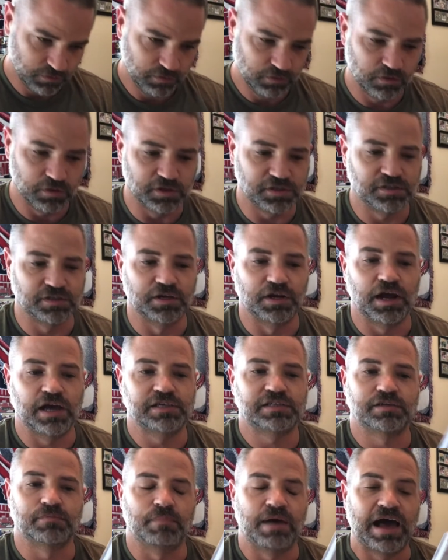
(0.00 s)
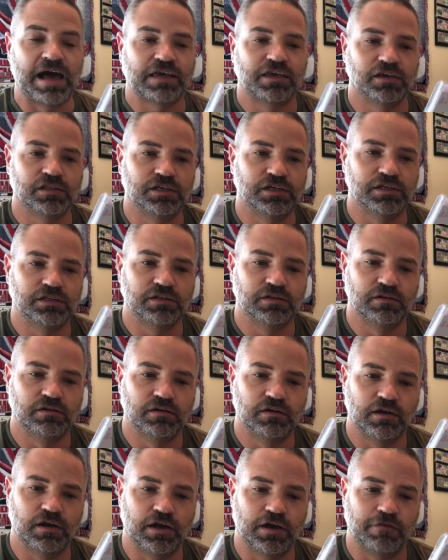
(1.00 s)
This is a nice immaculate
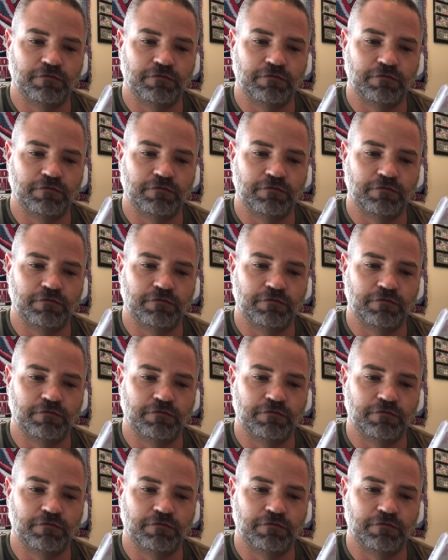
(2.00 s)
uh,